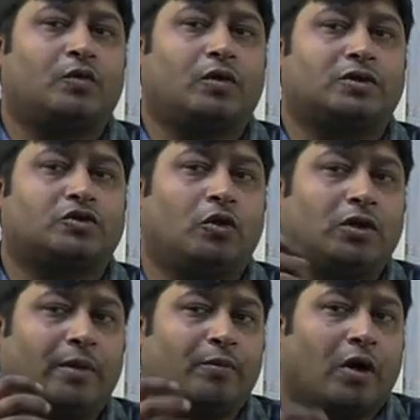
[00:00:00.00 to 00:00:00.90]
Okay, so
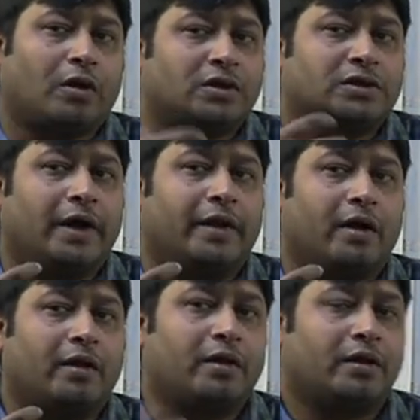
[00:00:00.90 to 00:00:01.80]
they brought this
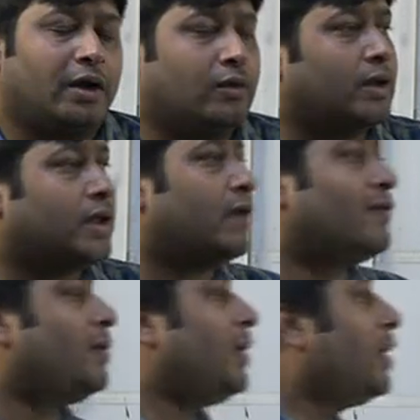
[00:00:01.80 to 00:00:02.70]
idea that okay, there
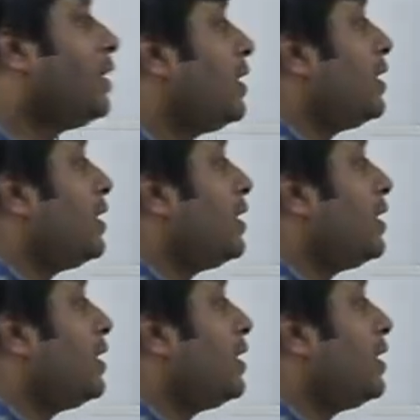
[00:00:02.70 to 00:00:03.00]
will be